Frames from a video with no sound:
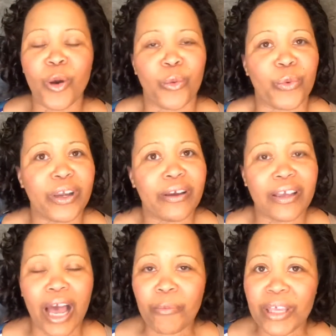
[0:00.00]
we're
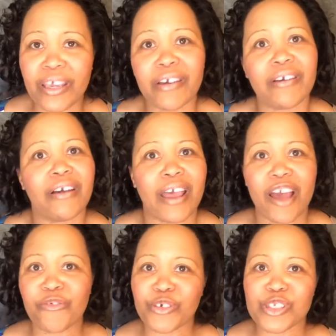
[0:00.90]
i'm here
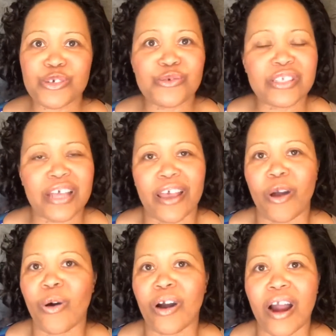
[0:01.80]
every tuesday
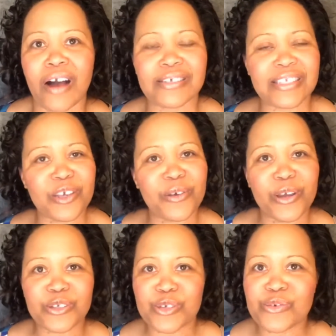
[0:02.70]
or i'll see you
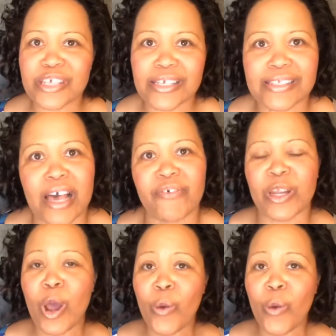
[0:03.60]
here tuesday at 7